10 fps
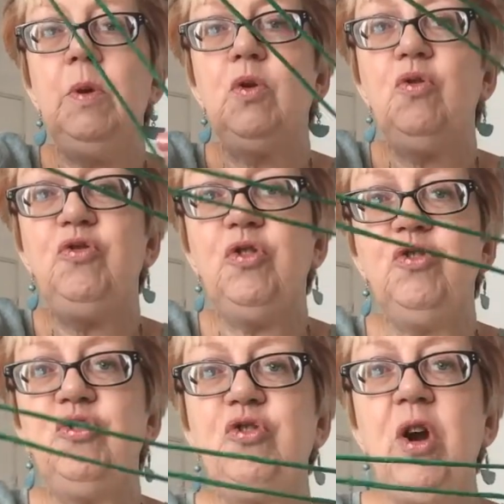You could
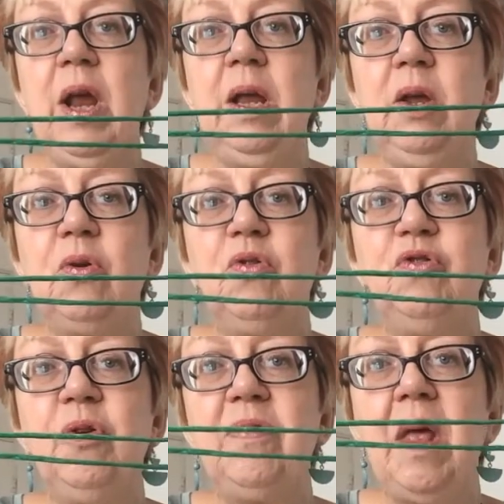use string, you
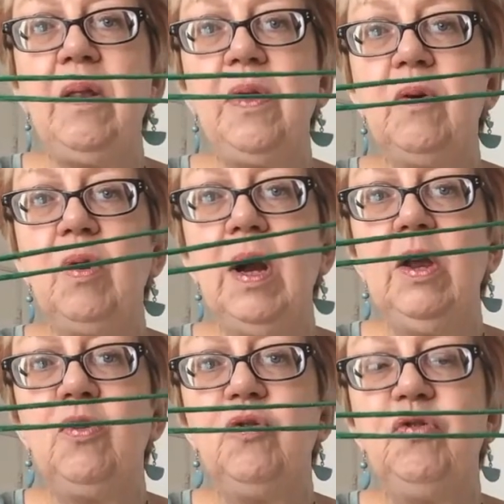could use anything really.
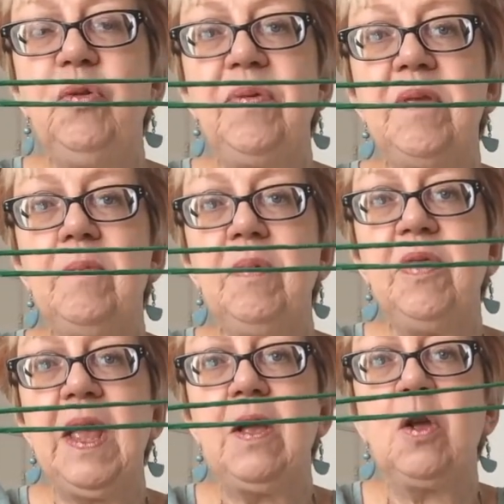You could use some
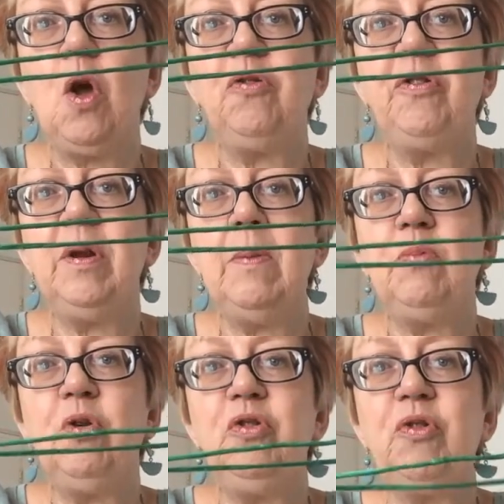thick cotton,
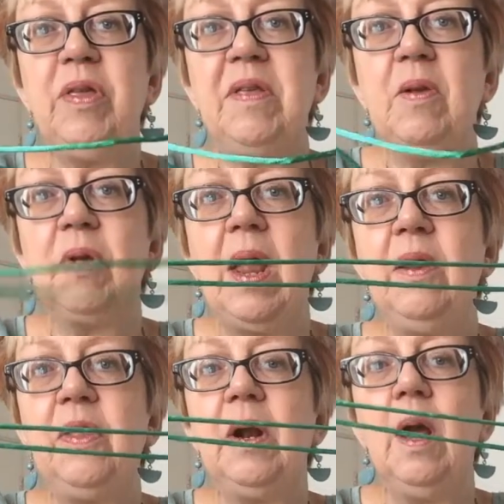embroidery silk,
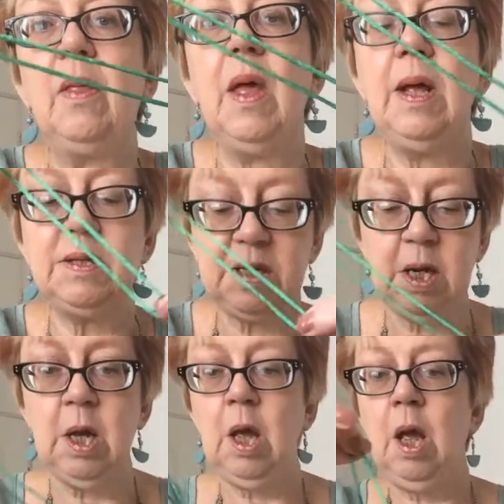anything like that.
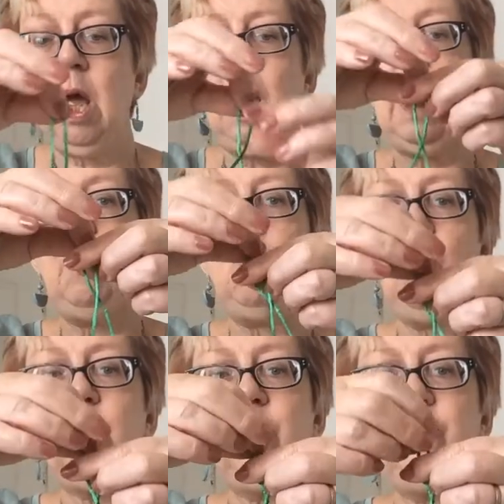And
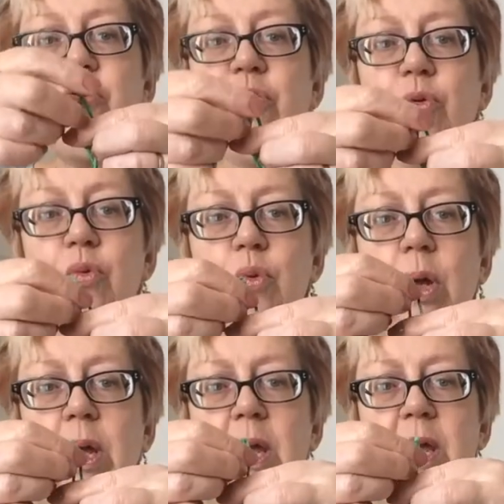what you do
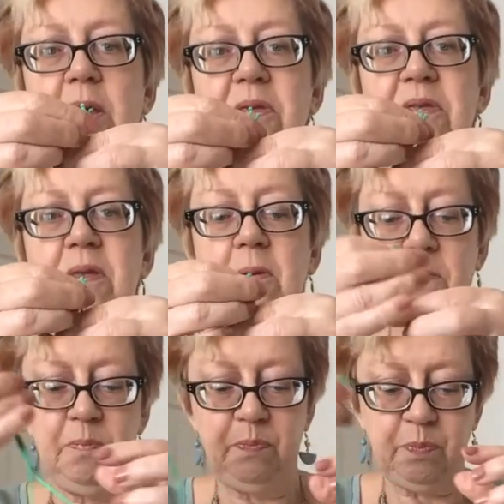is,
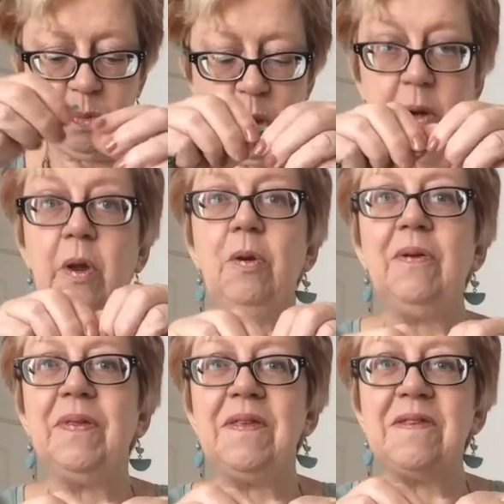I don't know
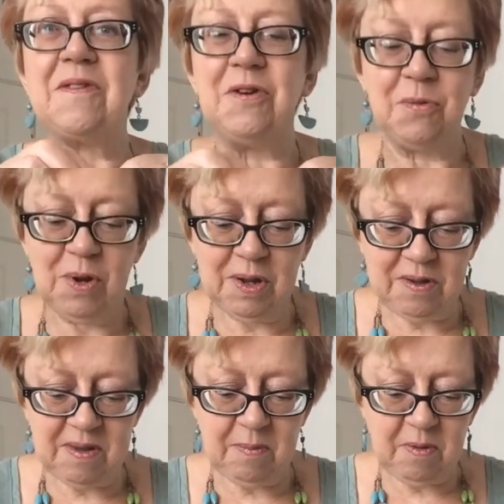if this is going to work
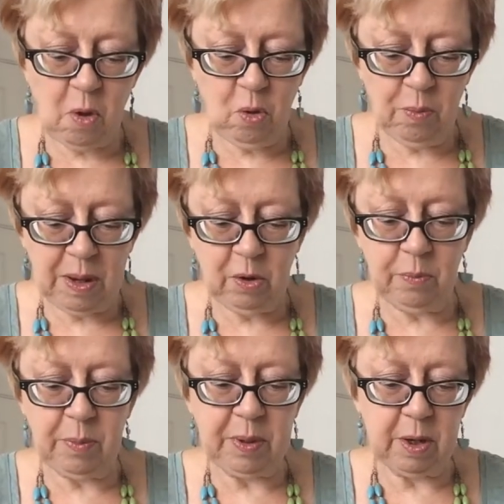because its hole might
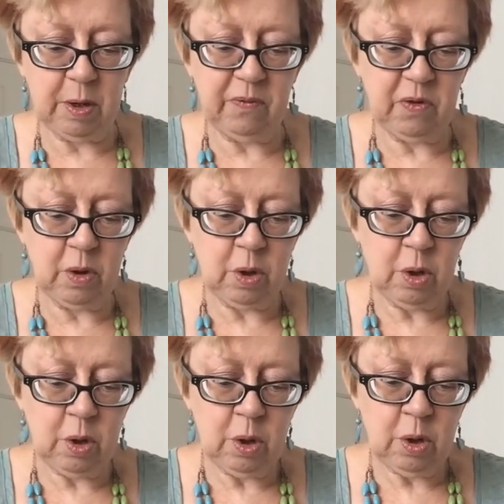not be big enough.
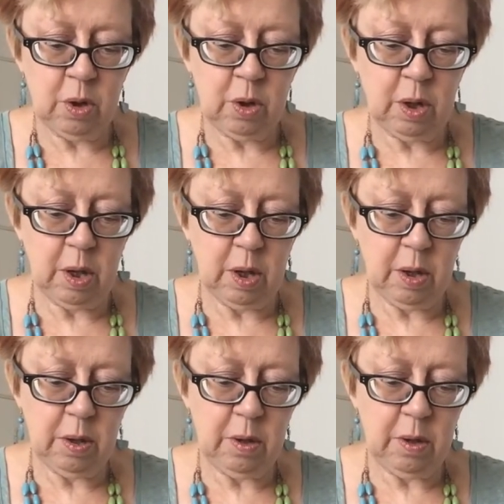Yeah.